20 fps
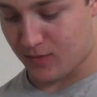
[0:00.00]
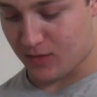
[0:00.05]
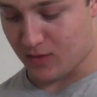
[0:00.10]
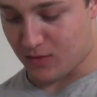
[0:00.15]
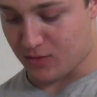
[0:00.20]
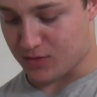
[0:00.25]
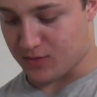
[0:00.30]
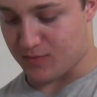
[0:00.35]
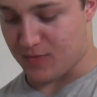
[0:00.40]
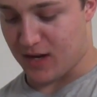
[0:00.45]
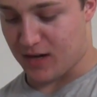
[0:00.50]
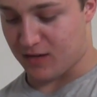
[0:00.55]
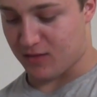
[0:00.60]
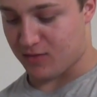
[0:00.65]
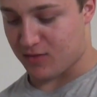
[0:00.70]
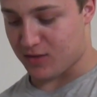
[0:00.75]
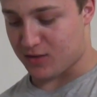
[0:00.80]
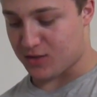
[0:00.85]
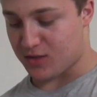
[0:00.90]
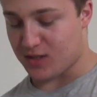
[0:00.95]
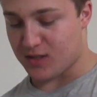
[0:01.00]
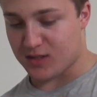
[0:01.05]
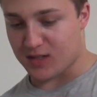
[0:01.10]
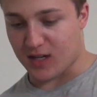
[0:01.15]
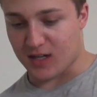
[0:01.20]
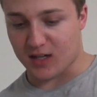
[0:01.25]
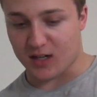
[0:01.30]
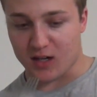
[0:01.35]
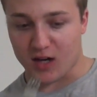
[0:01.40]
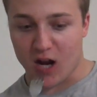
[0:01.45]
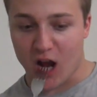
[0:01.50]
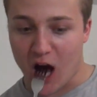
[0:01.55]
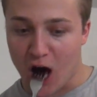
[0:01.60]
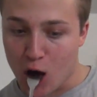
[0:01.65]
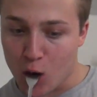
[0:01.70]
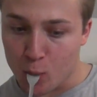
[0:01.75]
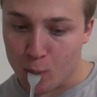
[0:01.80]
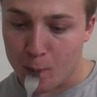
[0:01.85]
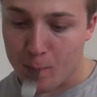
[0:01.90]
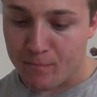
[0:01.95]
Throw some macaroni and cheese on here
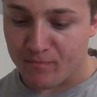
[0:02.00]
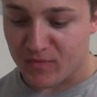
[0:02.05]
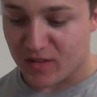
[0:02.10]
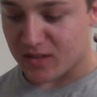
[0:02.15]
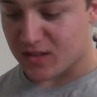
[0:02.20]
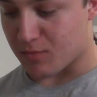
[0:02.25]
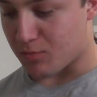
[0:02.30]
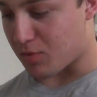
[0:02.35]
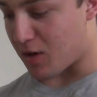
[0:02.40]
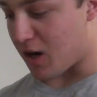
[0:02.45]
and some